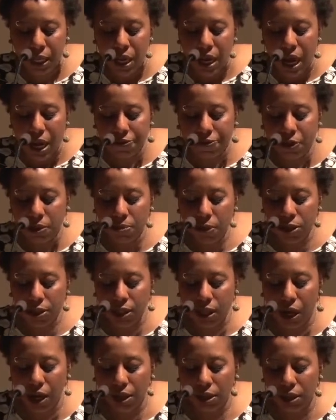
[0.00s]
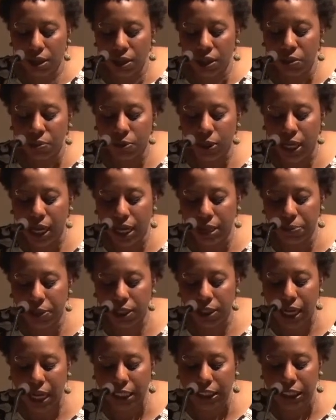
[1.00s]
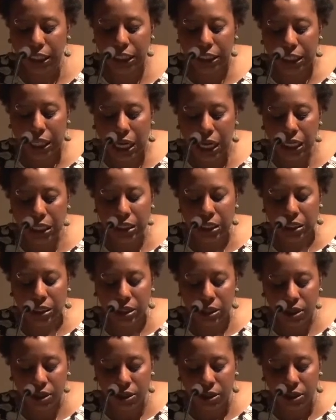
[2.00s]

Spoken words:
I feel most colored when I am collecting dust,